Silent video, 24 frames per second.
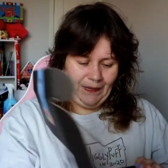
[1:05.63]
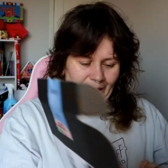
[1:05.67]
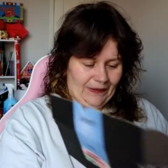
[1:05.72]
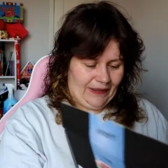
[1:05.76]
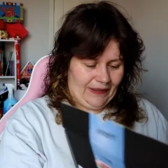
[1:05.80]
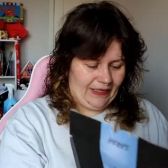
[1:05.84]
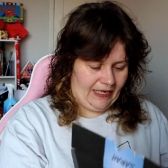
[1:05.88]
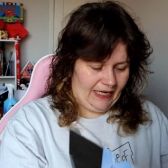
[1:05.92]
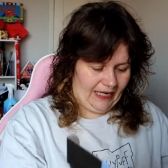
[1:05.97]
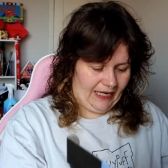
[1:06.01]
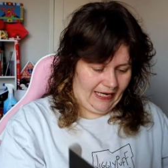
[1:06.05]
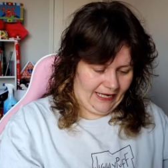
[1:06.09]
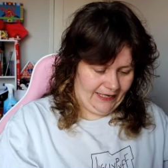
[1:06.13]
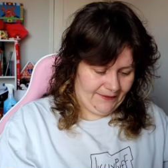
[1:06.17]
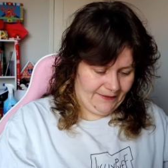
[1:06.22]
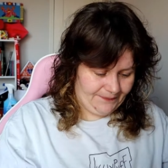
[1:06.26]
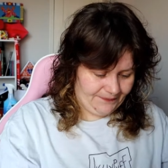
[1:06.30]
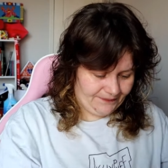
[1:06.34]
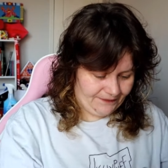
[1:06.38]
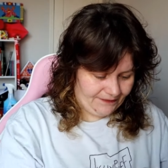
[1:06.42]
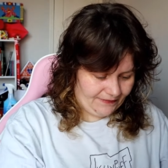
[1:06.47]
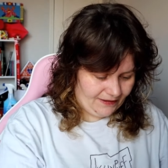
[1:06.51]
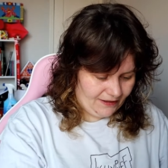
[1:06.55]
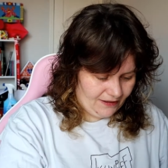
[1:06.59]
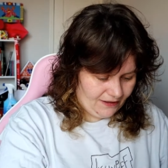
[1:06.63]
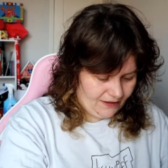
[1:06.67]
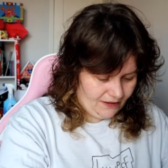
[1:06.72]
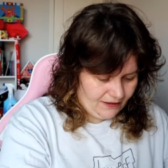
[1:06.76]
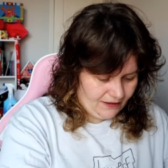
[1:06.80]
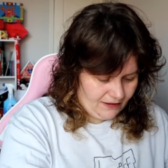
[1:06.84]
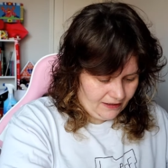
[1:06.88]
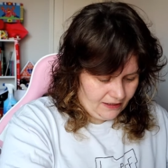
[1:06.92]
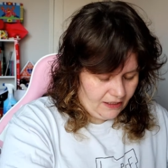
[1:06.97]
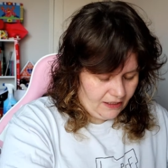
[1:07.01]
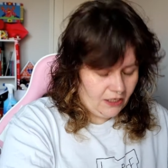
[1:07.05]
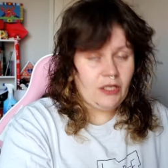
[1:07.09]
Okay.
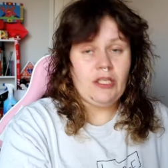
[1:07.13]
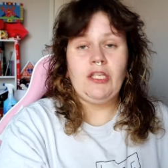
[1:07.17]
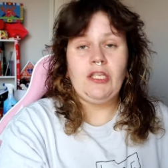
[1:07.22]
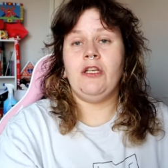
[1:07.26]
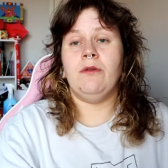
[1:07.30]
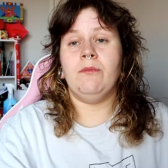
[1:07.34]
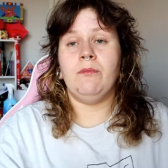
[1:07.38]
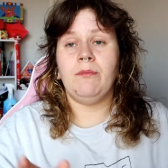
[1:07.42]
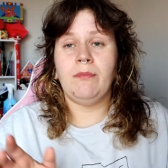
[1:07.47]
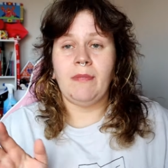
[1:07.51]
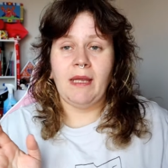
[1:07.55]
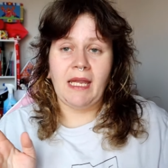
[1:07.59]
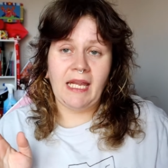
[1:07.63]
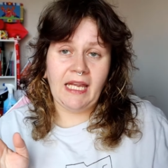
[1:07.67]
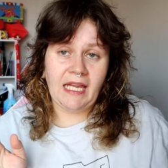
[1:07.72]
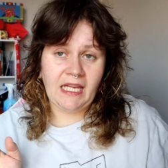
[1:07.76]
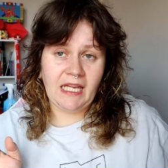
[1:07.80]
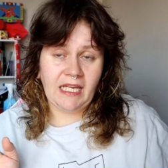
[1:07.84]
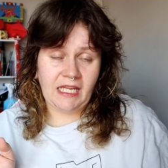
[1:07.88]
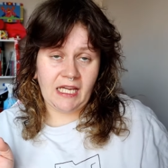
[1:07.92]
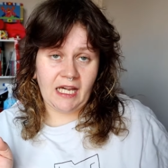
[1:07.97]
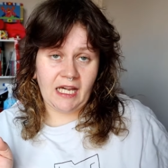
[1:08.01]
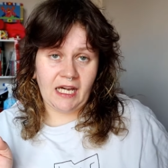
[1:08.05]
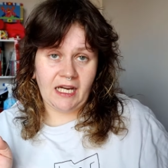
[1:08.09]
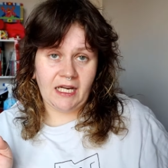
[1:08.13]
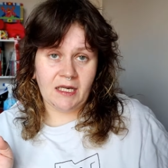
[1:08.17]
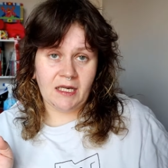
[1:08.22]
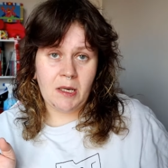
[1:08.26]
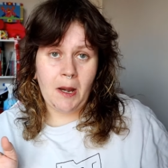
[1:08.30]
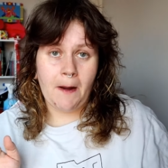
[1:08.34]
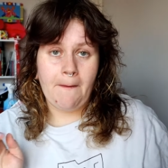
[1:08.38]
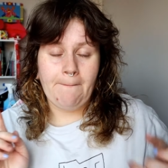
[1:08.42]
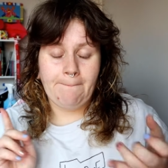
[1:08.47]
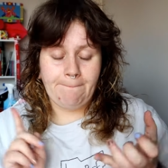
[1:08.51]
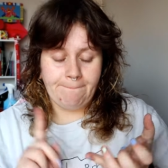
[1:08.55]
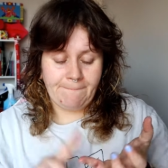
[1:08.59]
You may hear
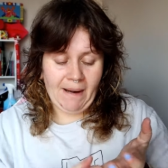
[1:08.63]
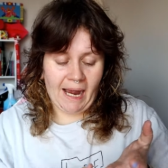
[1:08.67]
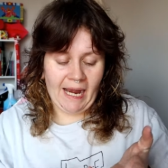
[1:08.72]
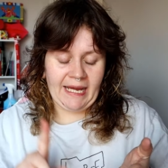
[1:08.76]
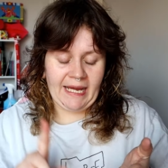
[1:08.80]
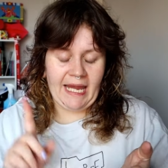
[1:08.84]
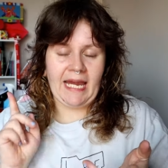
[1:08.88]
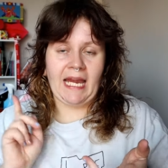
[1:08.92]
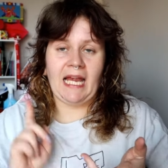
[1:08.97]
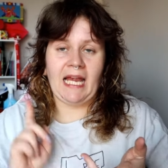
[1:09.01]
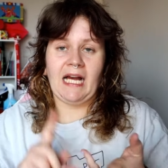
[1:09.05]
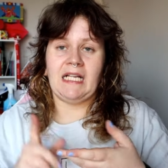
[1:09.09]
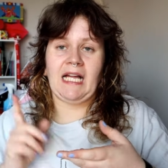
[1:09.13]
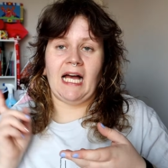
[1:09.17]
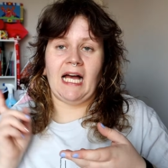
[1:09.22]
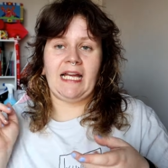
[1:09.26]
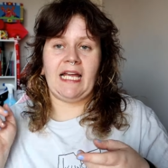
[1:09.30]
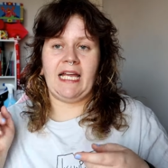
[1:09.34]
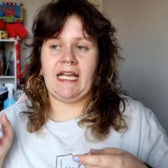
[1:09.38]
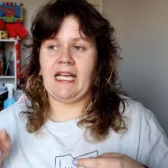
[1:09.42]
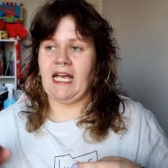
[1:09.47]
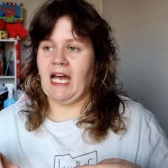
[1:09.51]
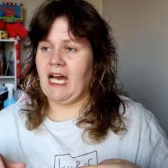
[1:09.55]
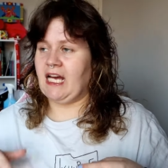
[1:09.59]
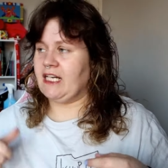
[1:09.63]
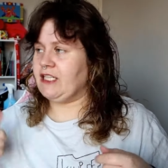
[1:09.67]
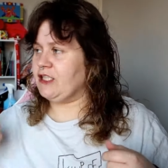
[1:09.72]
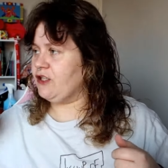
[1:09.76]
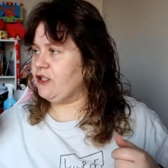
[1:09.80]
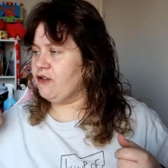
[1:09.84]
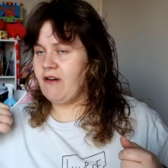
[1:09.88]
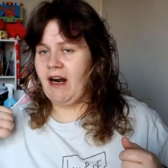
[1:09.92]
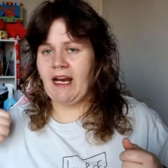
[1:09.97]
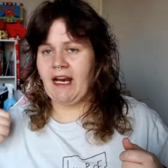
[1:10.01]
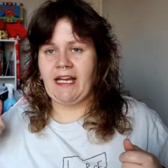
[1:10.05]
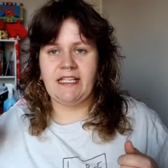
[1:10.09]
banging, clanging and
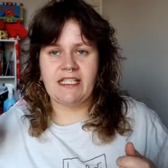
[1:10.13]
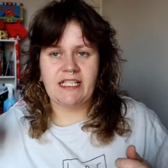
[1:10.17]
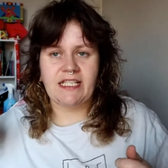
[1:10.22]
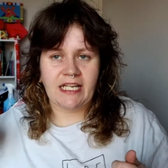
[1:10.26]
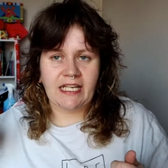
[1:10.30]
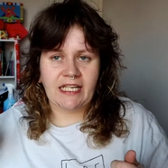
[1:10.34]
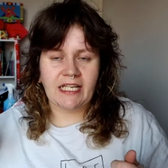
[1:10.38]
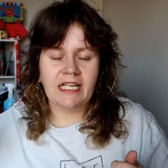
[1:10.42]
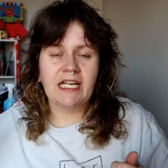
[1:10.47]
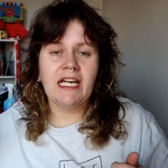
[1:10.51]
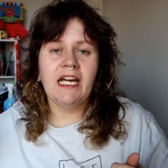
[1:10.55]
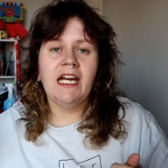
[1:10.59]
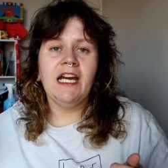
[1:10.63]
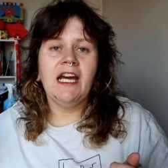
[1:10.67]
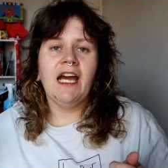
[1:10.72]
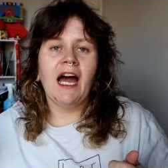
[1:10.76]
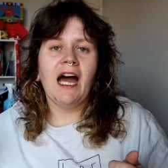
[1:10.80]
grinding.